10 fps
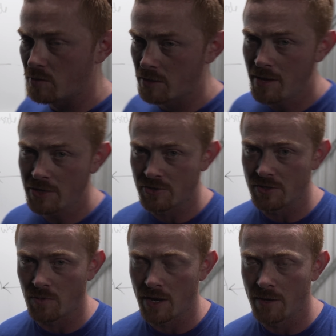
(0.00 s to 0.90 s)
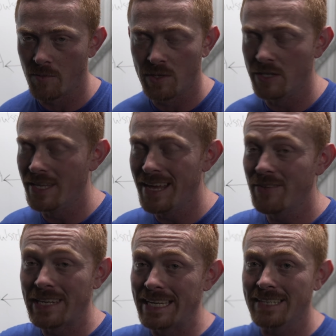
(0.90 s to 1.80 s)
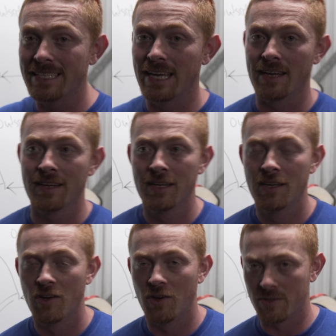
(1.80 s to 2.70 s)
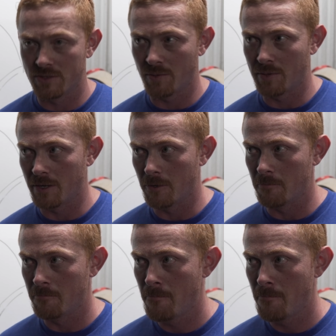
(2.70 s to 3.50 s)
win the match this way. We never need to get on top of the hill.